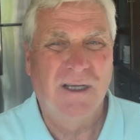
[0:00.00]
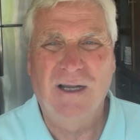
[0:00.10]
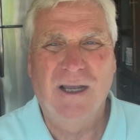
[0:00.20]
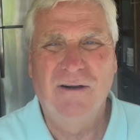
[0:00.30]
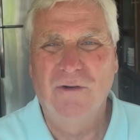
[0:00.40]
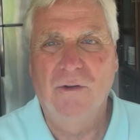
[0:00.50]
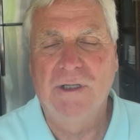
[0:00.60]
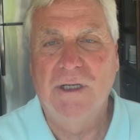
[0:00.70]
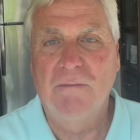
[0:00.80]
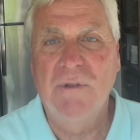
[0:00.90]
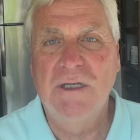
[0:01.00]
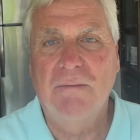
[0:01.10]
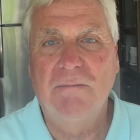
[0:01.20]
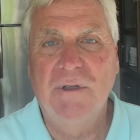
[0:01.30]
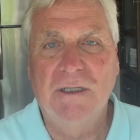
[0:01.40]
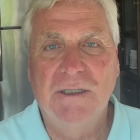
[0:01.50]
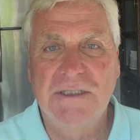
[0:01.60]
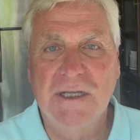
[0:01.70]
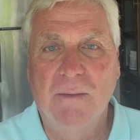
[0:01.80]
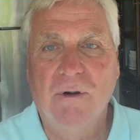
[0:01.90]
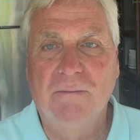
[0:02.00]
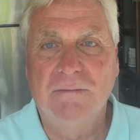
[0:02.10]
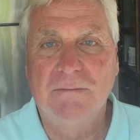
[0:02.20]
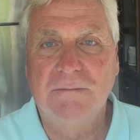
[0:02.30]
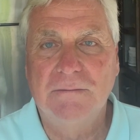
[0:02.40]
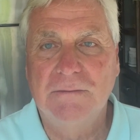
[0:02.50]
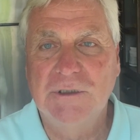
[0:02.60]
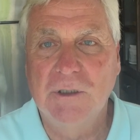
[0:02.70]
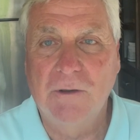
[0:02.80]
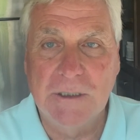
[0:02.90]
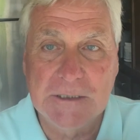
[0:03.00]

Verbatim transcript: I don't know the date, middle of December. So it's